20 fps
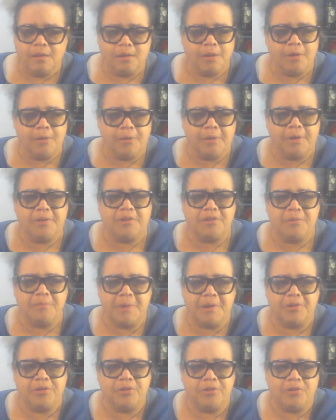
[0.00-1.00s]
you know get
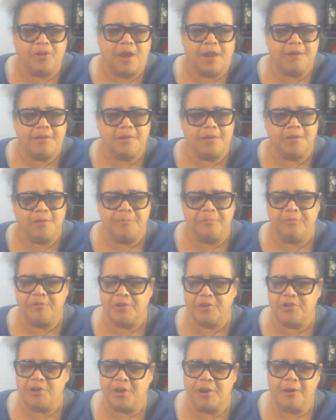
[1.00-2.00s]
some exercise and some
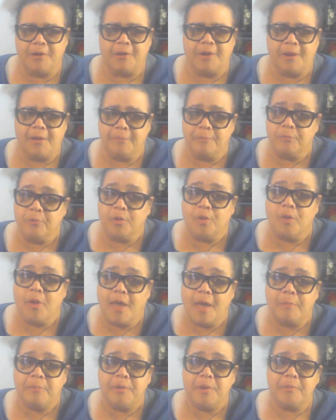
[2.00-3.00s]
fresh air. And I'm real
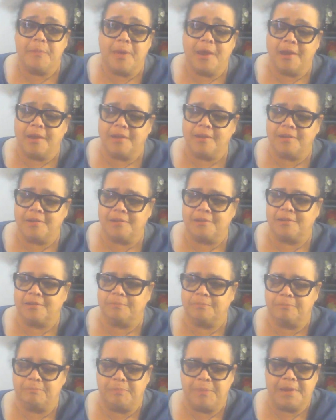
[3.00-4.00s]
happy about it
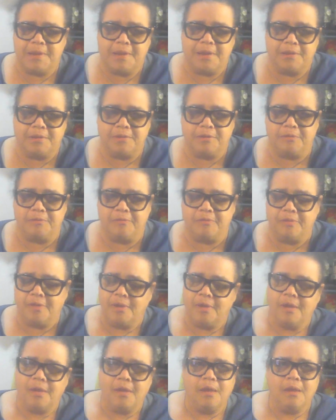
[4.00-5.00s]
because because of
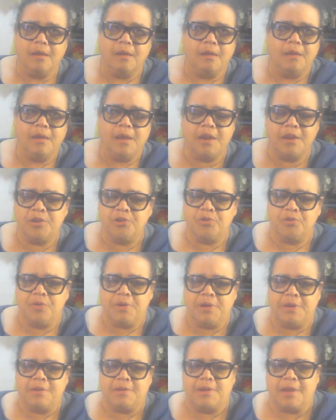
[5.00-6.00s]

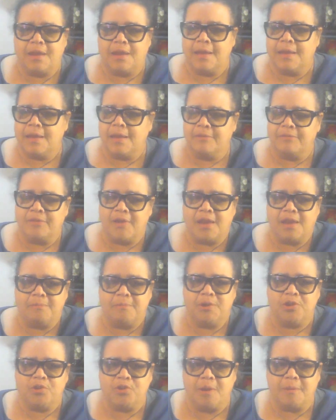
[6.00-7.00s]
injuries, I have kind of
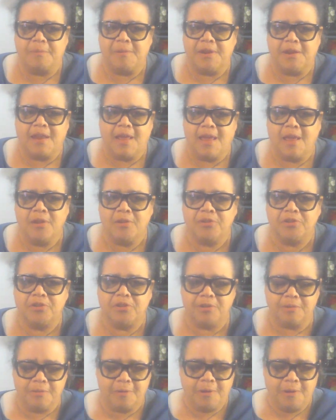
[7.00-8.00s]
been trapped in the
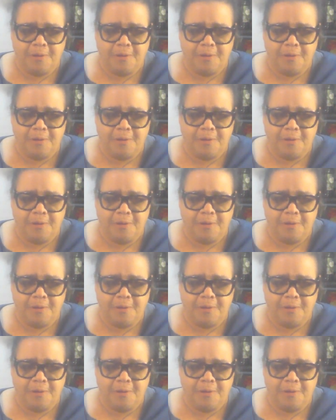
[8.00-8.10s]
house